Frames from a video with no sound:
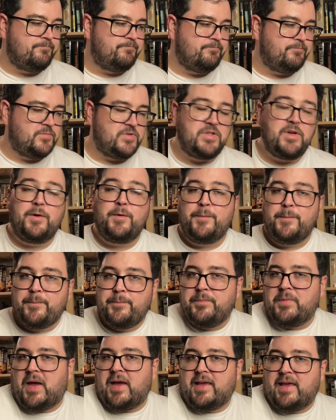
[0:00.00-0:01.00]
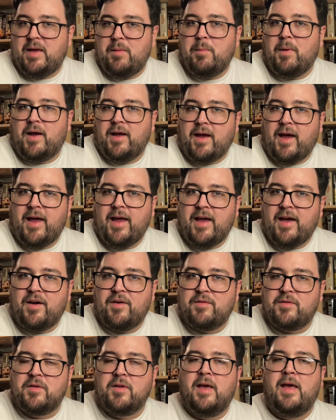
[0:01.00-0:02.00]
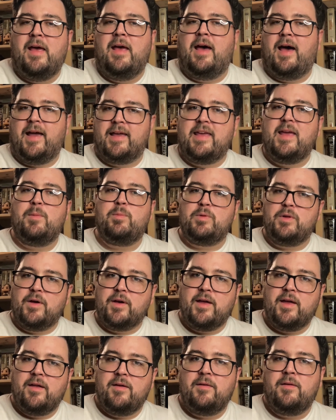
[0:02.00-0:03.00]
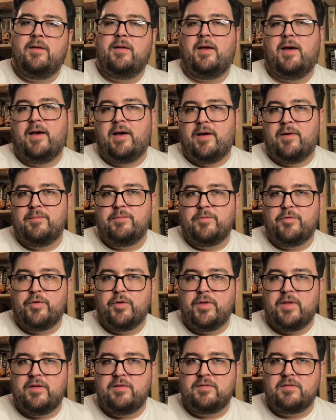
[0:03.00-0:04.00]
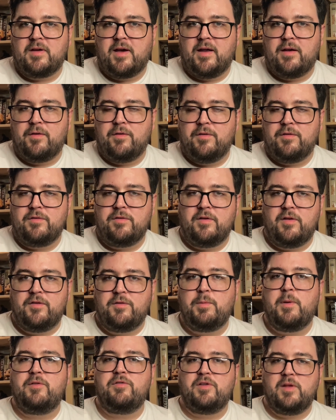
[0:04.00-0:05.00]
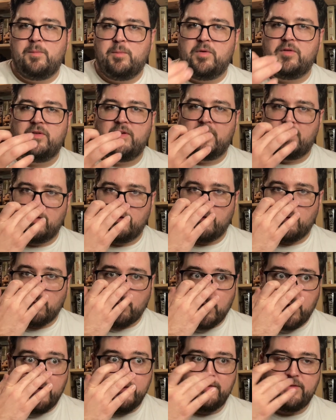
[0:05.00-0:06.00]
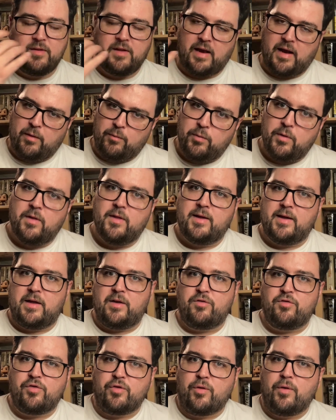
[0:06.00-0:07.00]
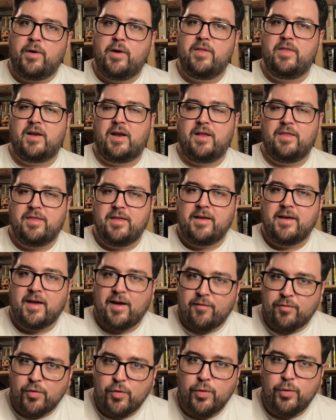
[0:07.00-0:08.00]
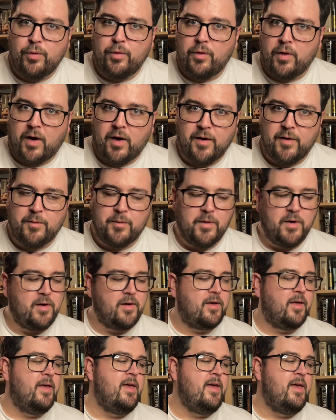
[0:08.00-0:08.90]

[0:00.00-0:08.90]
so I keep my eye out. I keep looking for these titles, especially particular ones that I really enjoy, that I think have cool artwork.